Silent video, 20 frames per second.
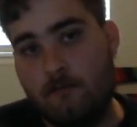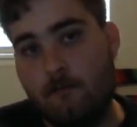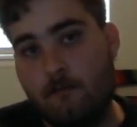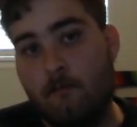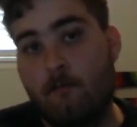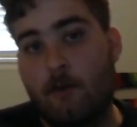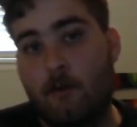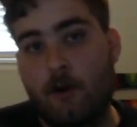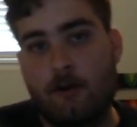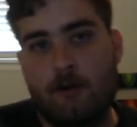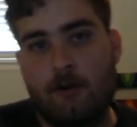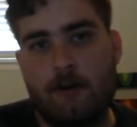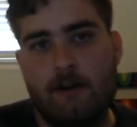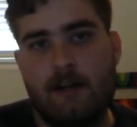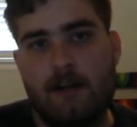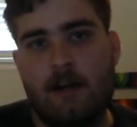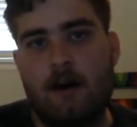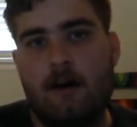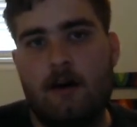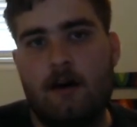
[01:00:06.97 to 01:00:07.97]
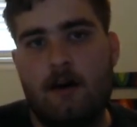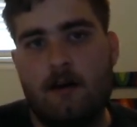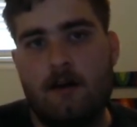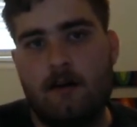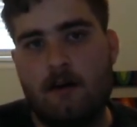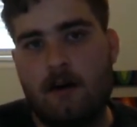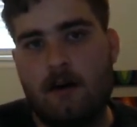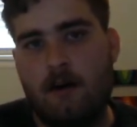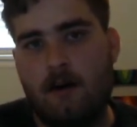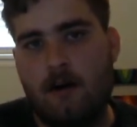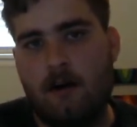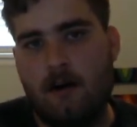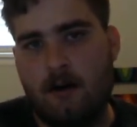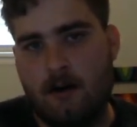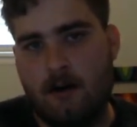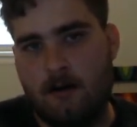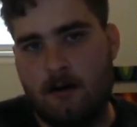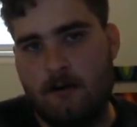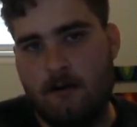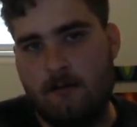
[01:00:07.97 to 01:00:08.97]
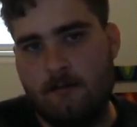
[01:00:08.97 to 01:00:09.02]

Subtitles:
Murder in Hong Kong.